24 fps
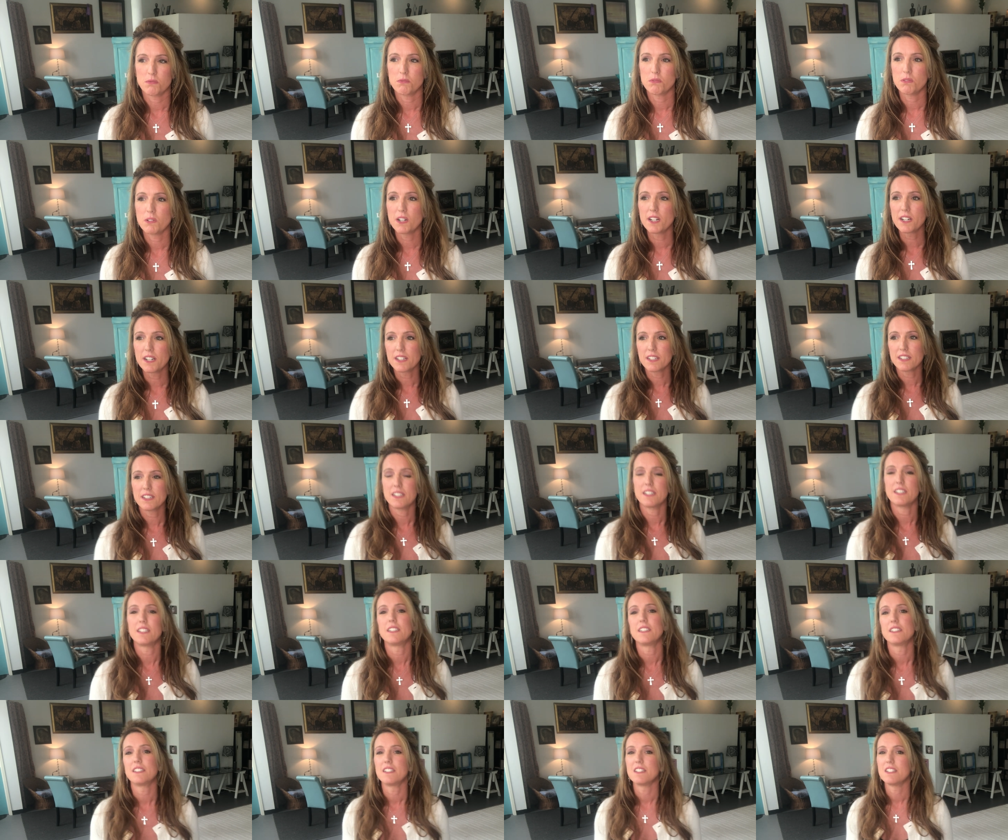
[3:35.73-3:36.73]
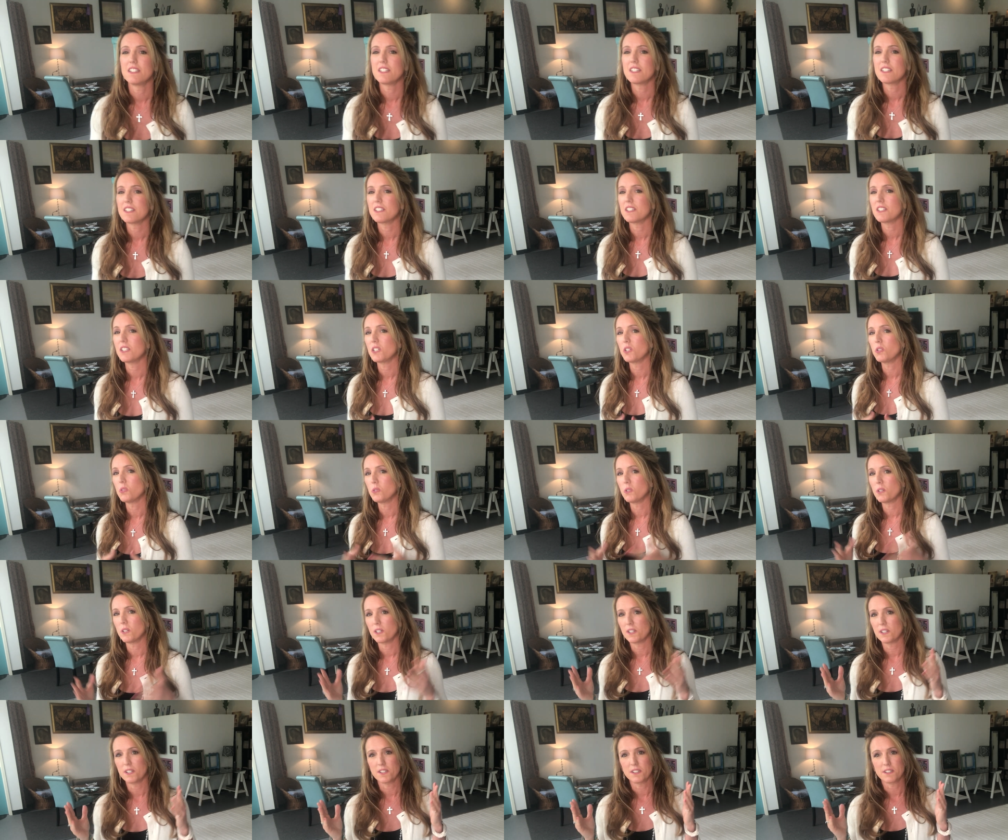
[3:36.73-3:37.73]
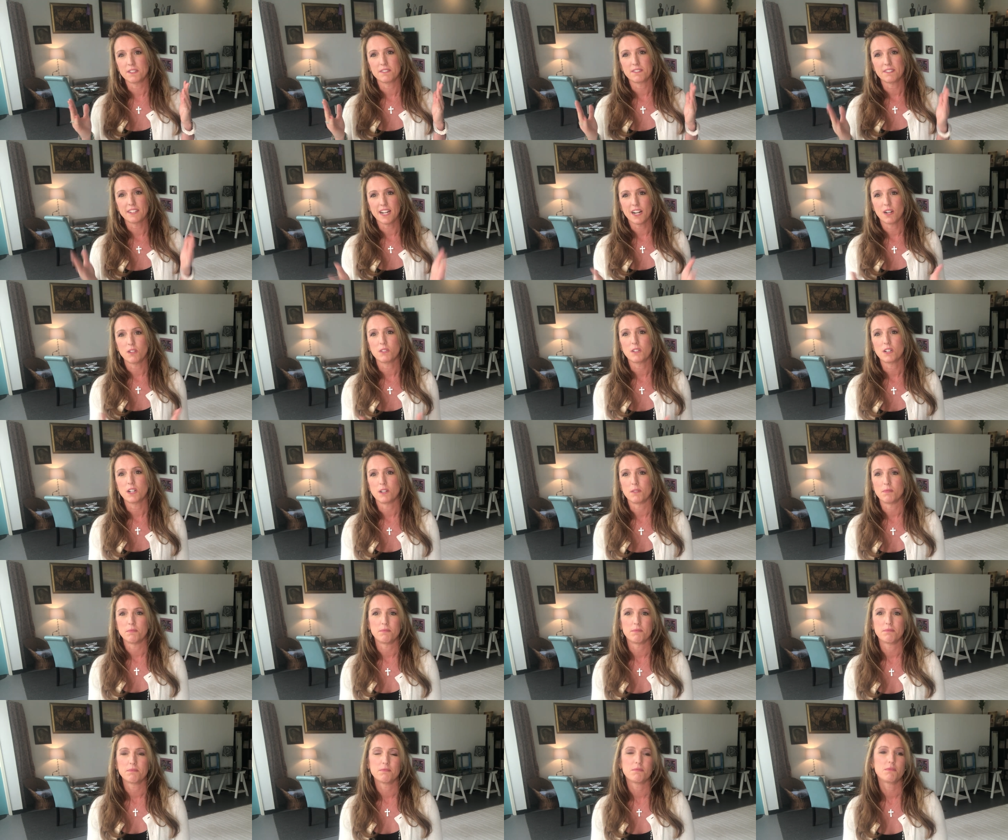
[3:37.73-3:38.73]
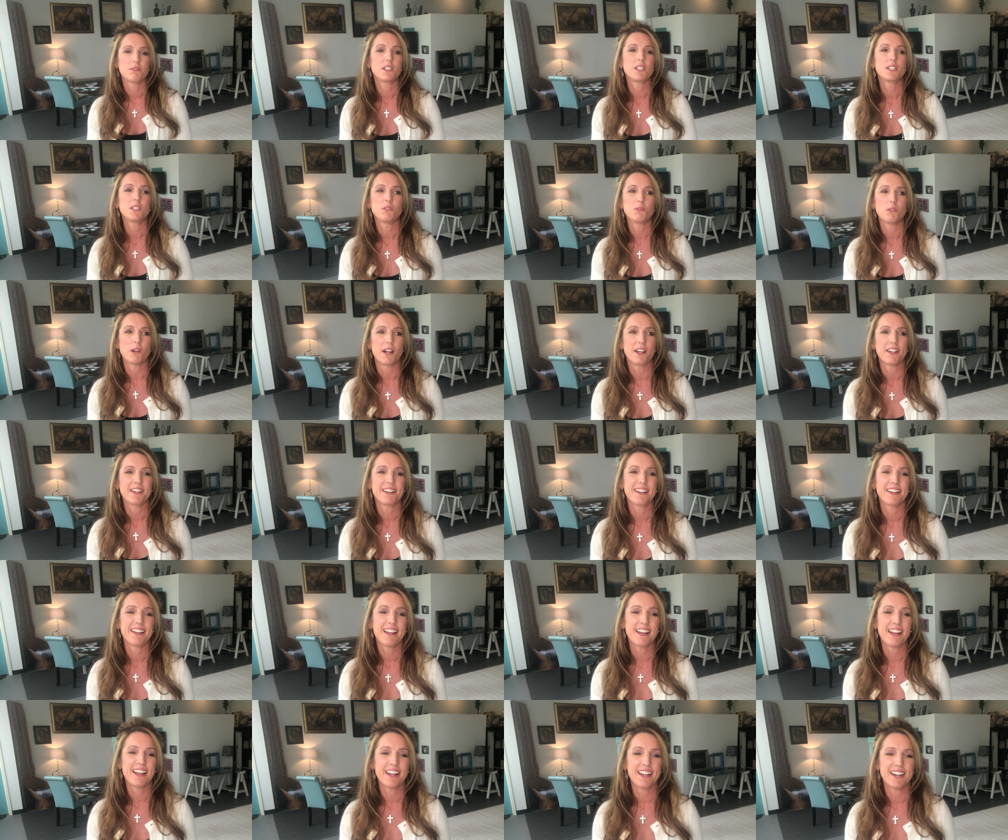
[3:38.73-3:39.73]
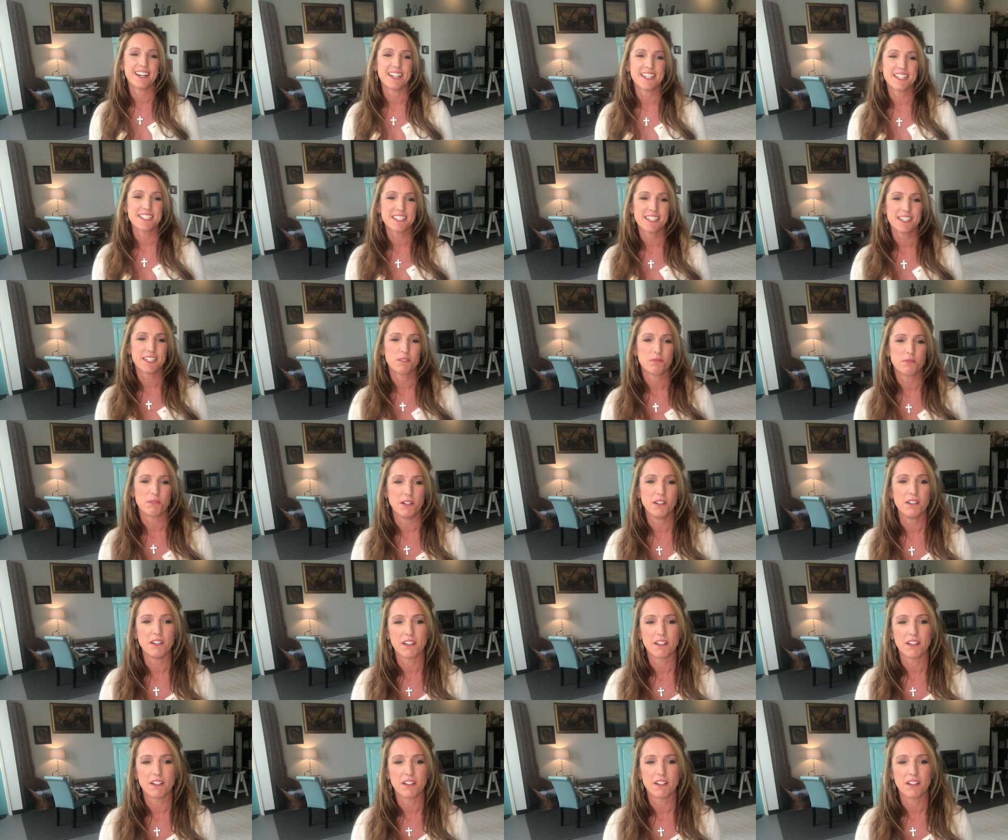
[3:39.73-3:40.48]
What is your outcome? What do you want? And I said,